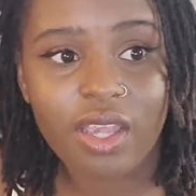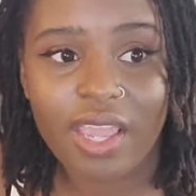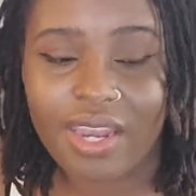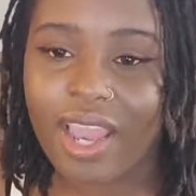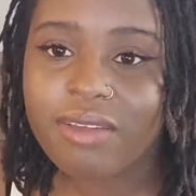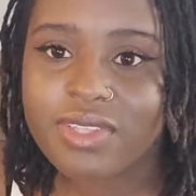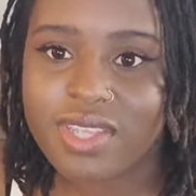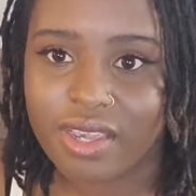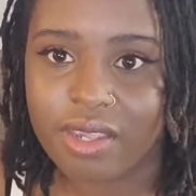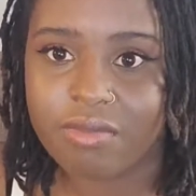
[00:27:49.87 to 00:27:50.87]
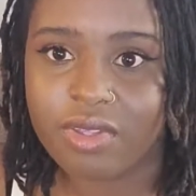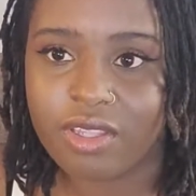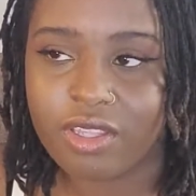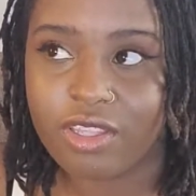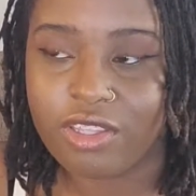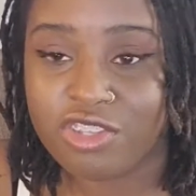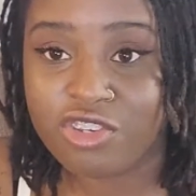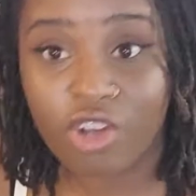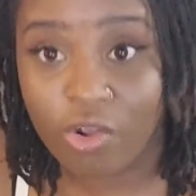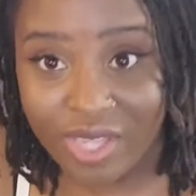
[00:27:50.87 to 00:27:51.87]
And half the time,
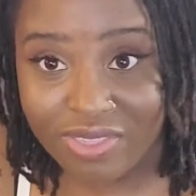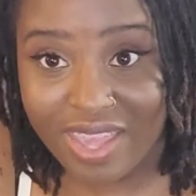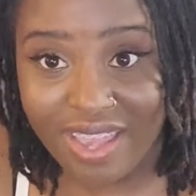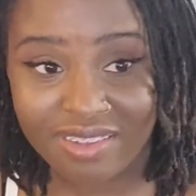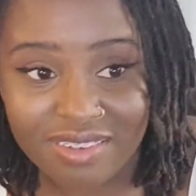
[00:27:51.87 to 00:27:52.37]
you don't get that.